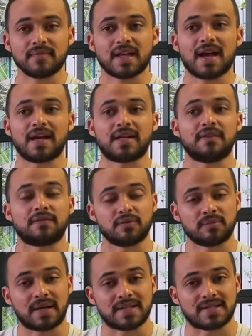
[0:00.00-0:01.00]
I give through
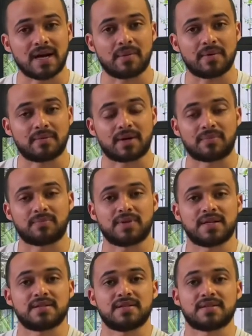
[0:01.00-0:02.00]
my time and my
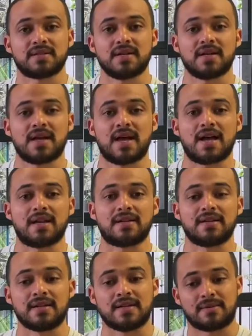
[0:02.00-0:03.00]
presence and
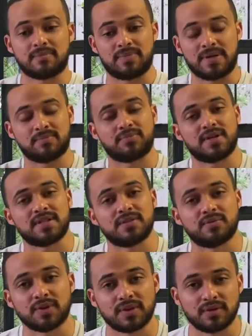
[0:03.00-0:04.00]
being
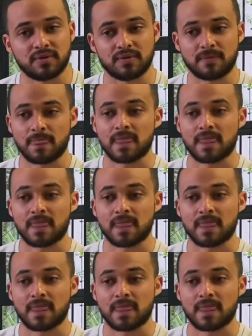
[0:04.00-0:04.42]
present with you.